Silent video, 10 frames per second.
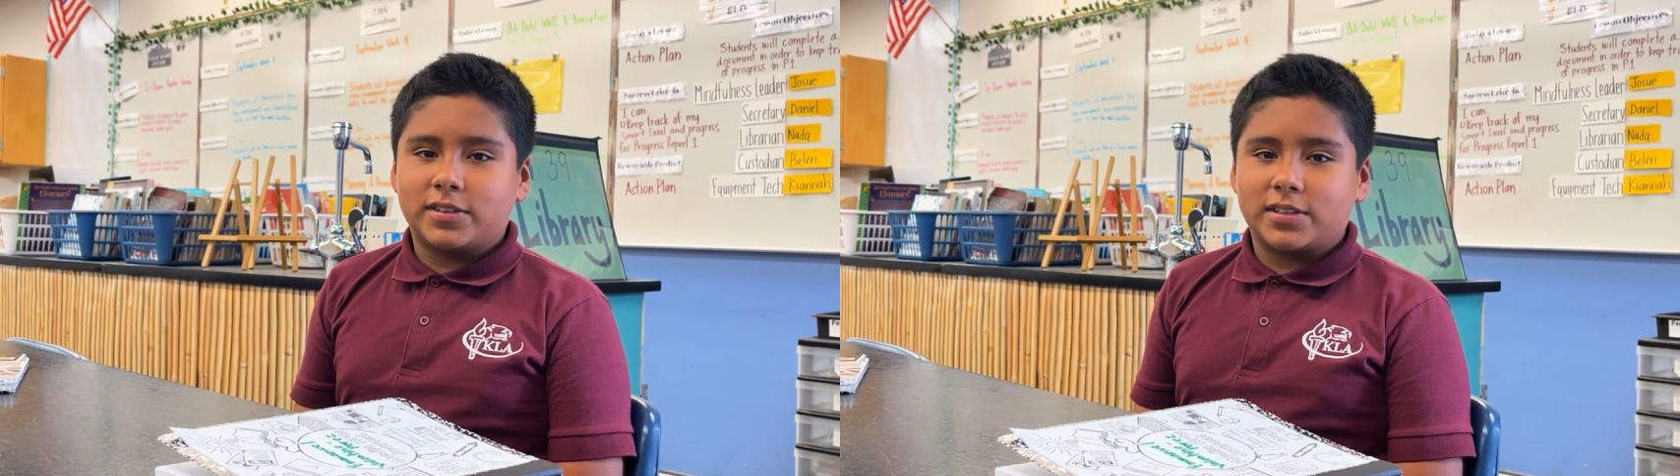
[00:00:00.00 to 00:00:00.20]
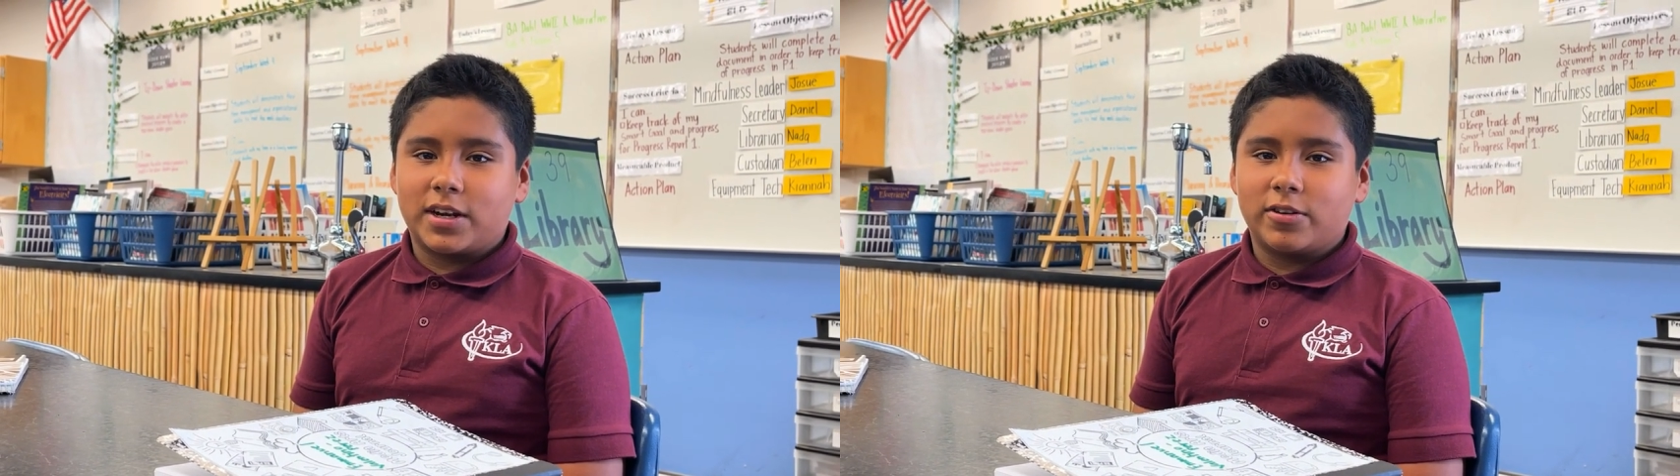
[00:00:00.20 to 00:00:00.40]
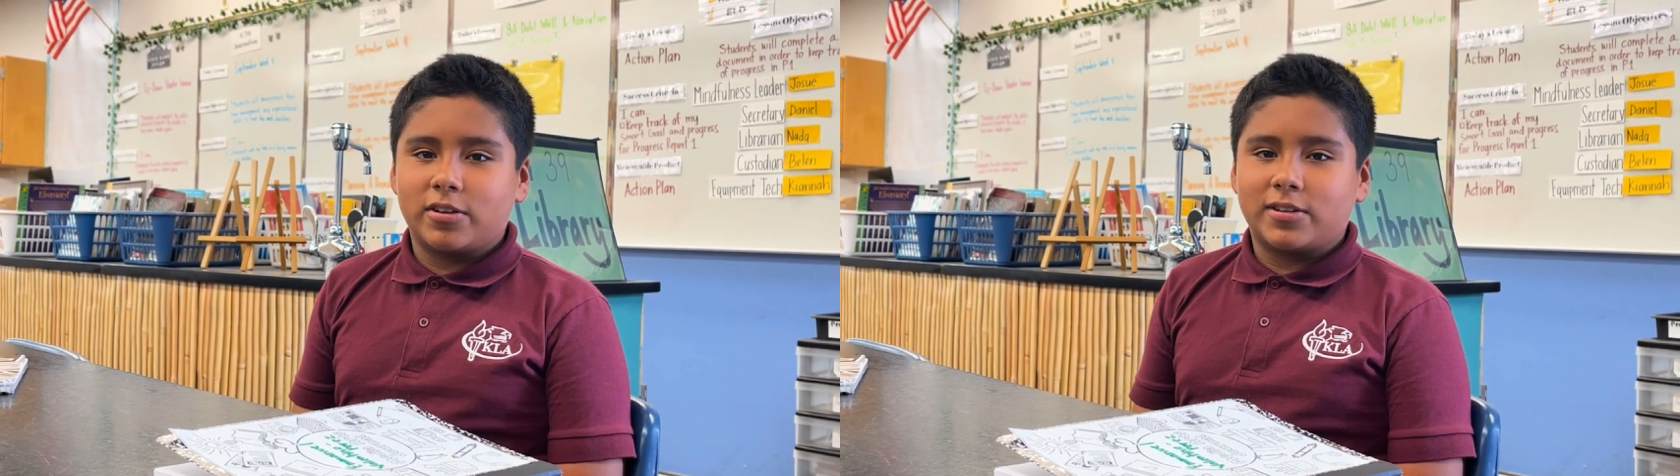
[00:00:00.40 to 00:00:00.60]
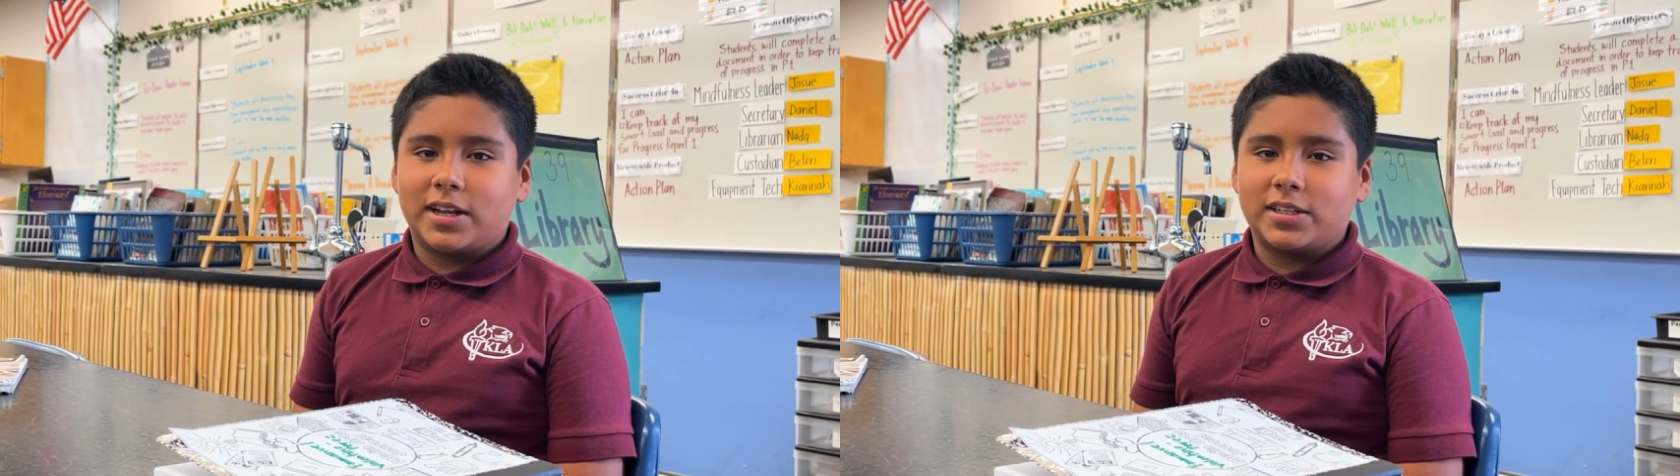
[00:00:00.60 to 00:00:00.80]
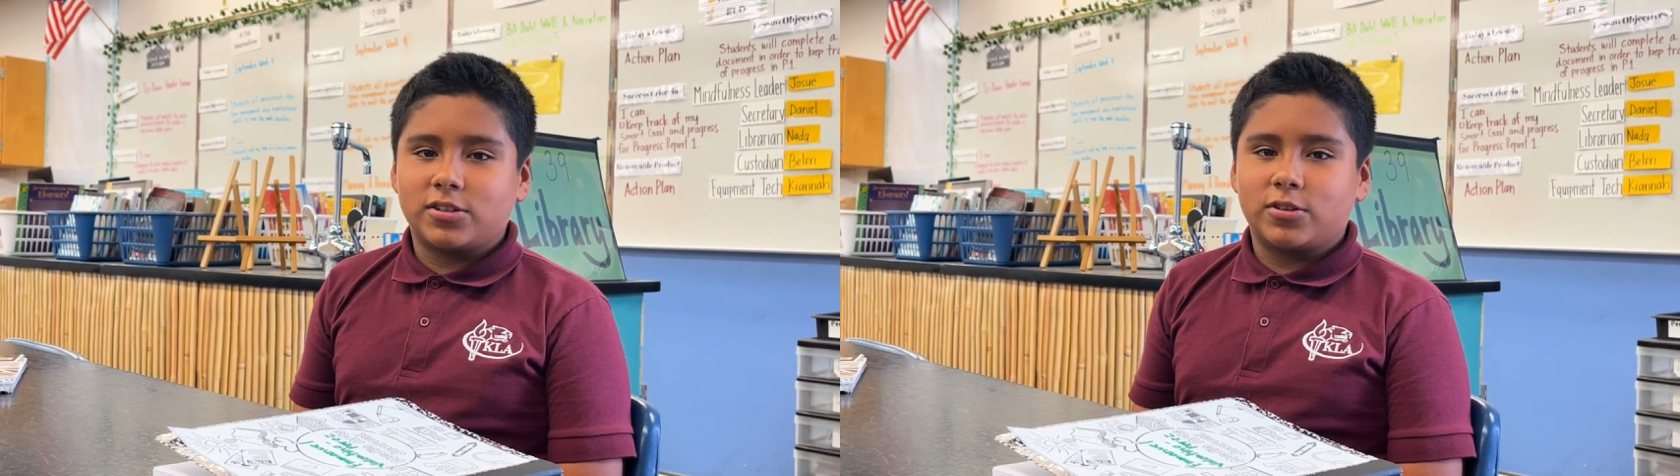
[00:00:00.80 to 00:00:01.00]
Childhood
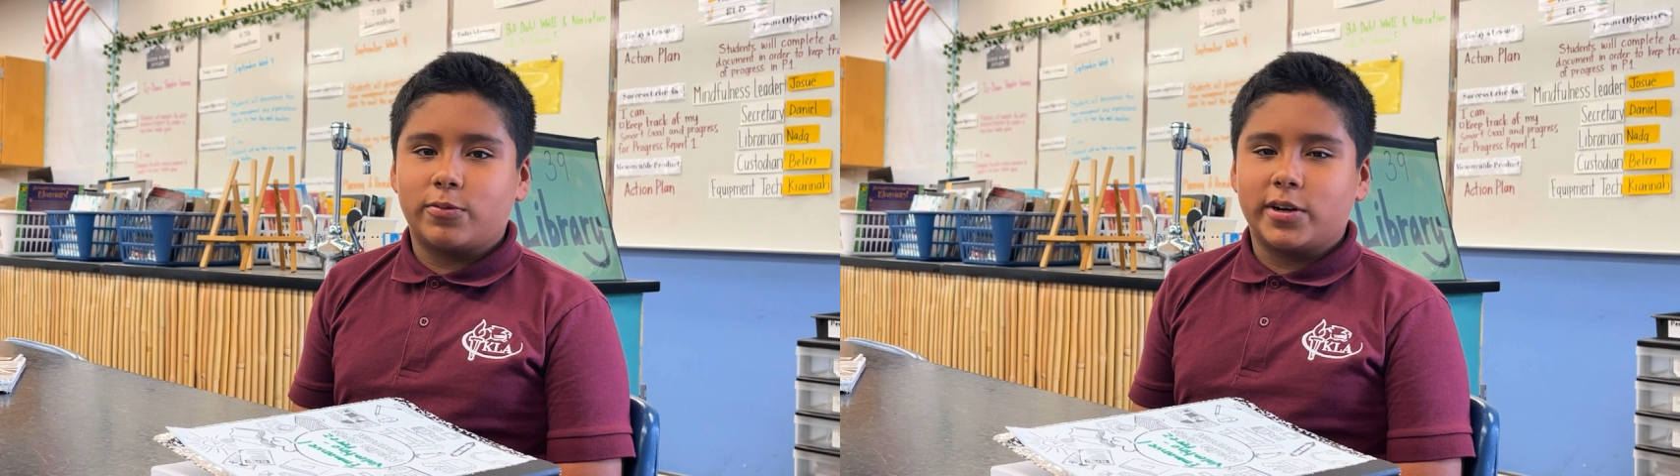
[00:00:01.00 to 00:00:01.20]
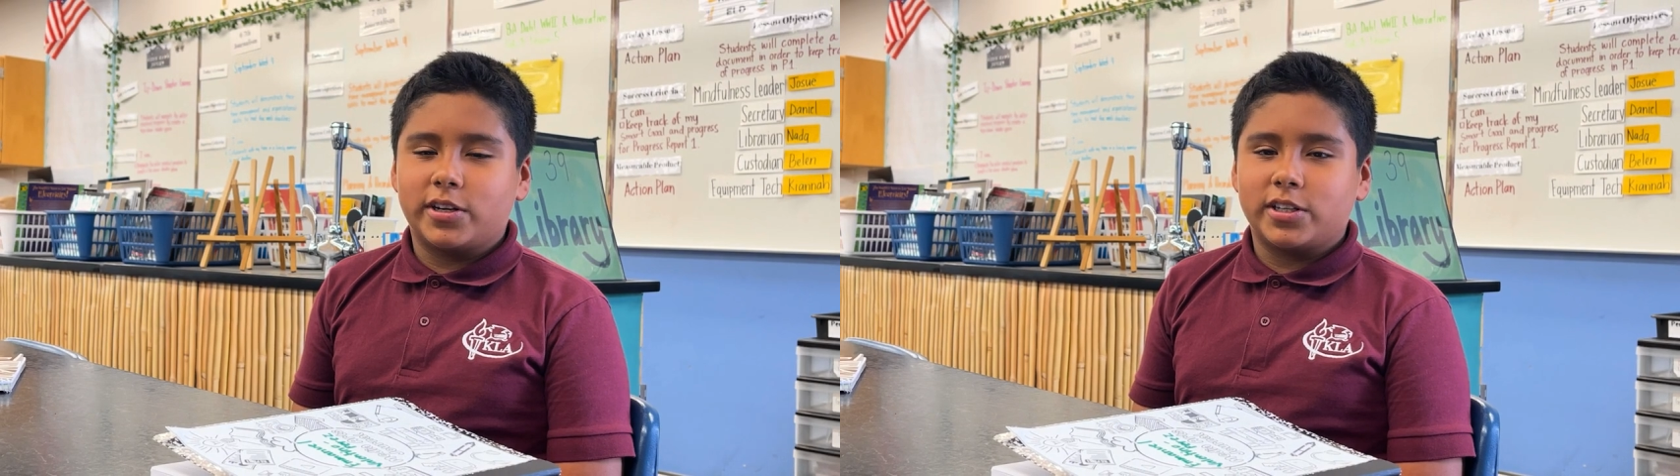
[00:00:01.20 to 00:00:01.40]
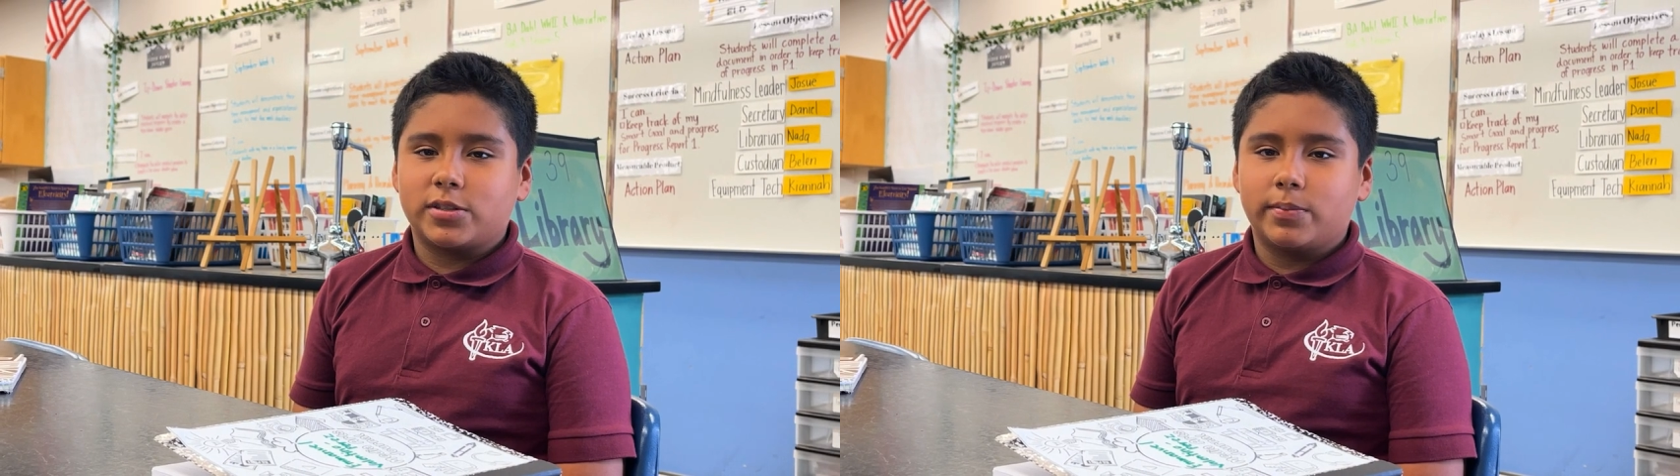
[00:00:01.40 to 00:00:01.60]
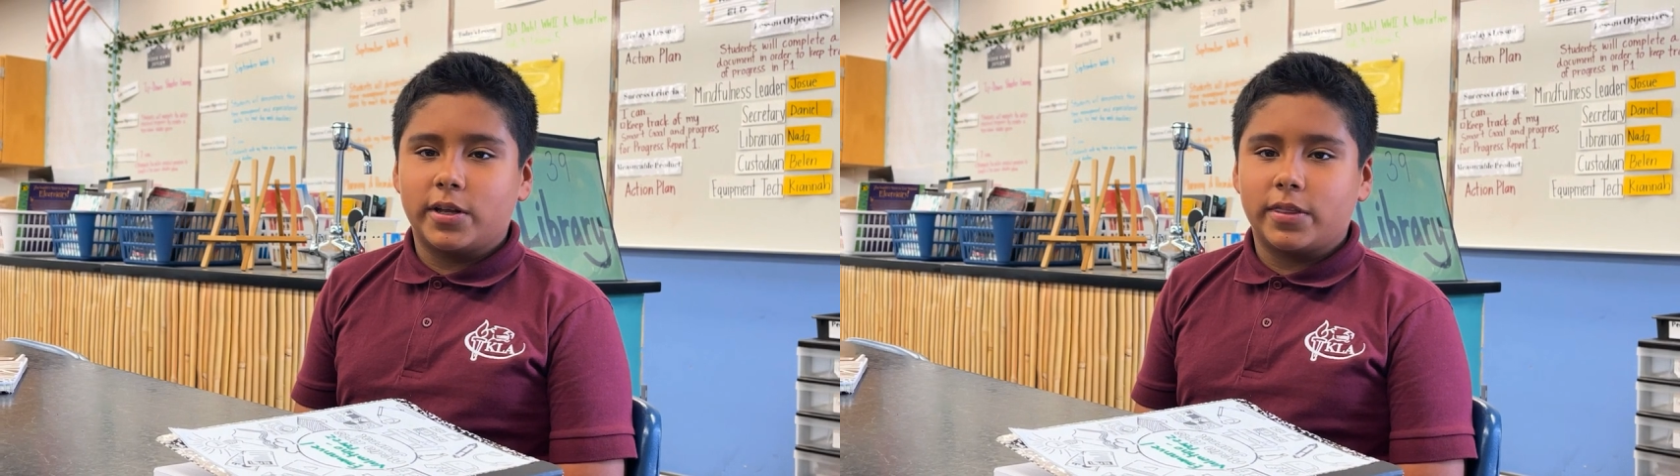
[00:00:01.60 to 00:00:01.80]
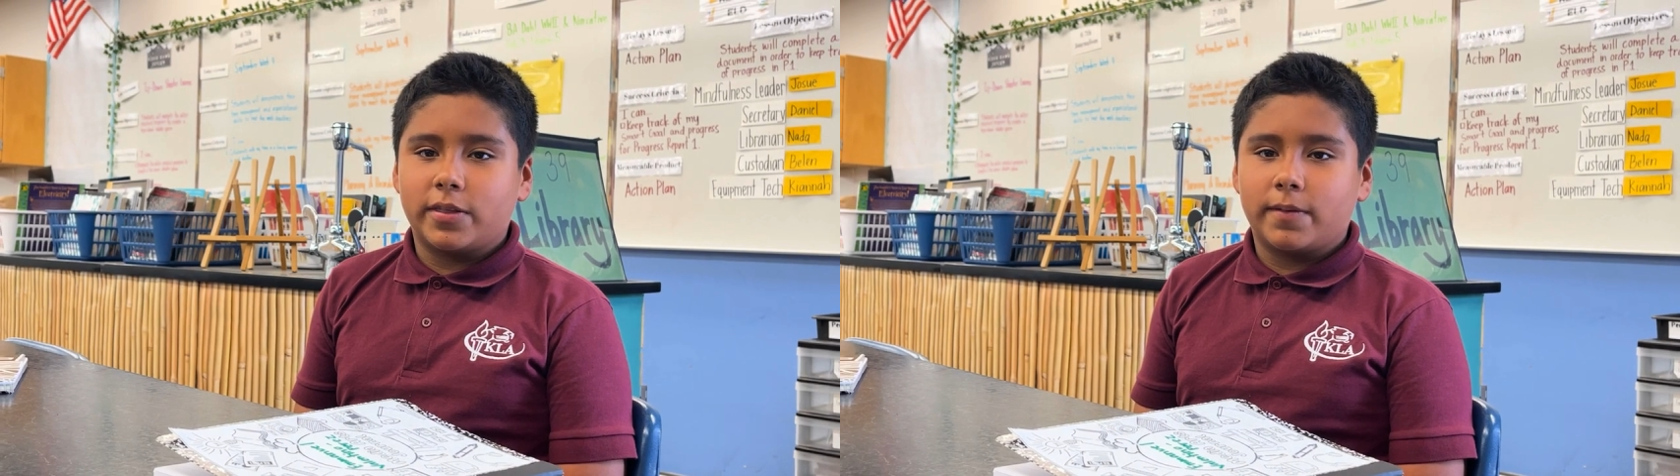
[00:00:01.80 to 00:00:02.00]
Cancer Awareness Month.